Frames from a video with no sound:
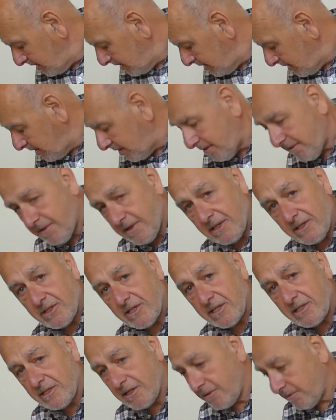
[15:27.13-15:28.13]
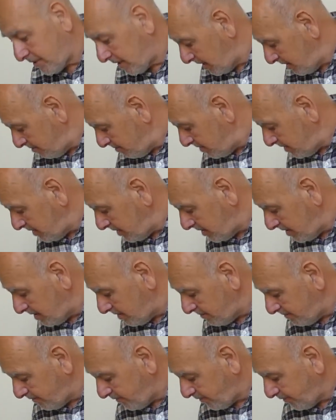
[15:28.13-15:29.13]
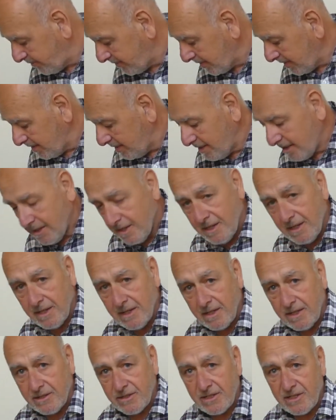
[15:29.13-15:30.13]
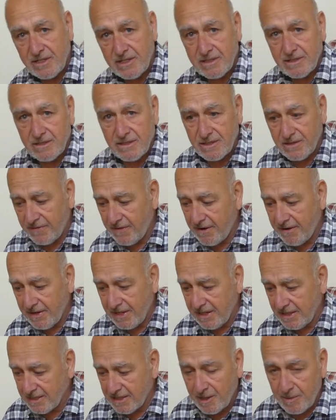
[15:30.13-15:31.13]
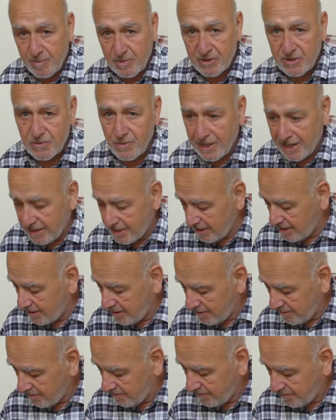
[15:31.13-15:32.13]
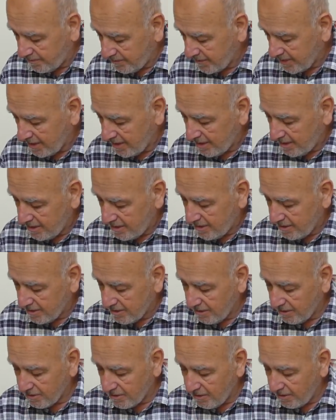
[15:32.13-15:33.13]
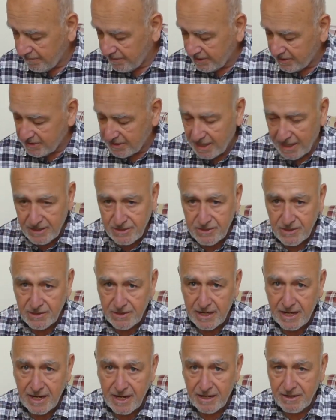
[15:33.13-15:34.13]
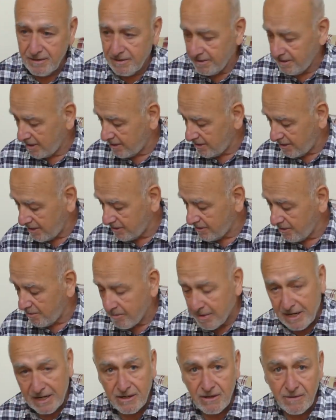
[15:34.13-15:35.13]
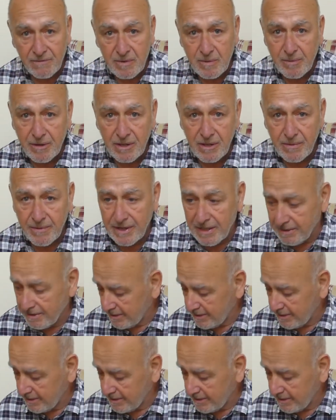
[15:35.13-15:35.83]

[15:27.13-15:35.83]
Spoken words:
I don't think she's too keen, but you know, she's very easily persuaded. She's got coffee stains on her head. It's not my coffee, by the way.